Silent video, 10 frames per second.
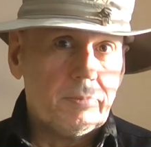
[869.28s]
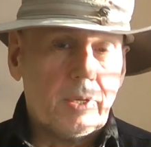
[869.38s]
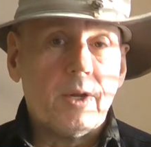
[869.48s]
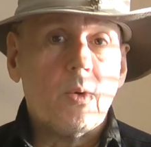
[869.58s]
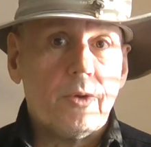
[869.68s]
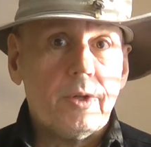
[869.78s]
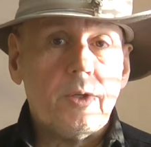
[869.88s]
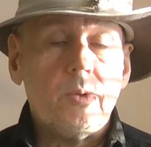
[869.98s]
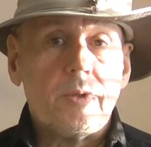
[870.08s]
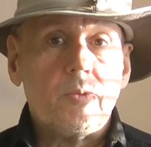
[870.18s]
And I already
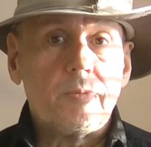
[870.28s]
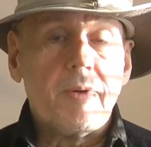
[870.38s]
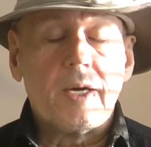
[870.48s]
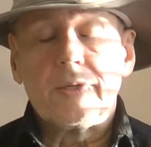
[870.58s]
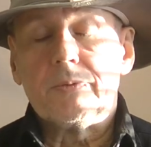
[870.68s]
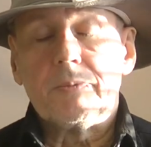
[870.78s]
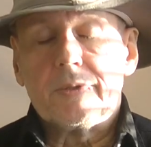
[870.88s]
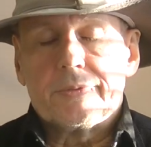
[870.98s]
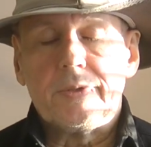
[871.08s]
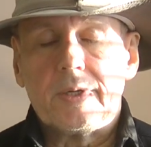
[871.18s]
knew it was behind it,
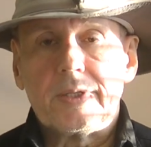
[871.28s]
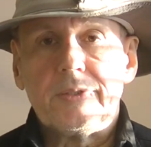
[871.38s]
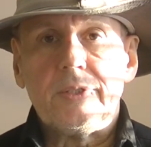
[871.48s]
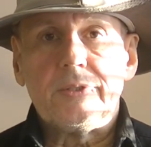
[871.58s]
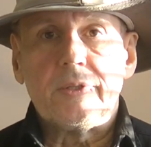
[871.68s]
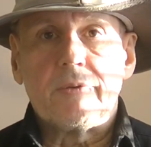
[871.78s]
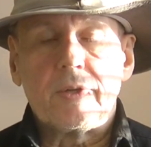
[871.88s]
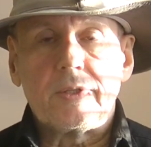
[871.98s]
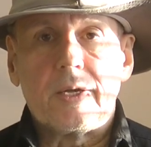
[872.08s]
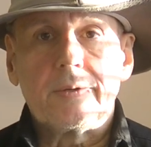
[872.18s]
because I can see stuff
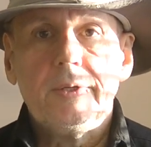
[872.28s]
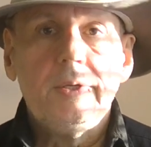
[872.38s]
like that.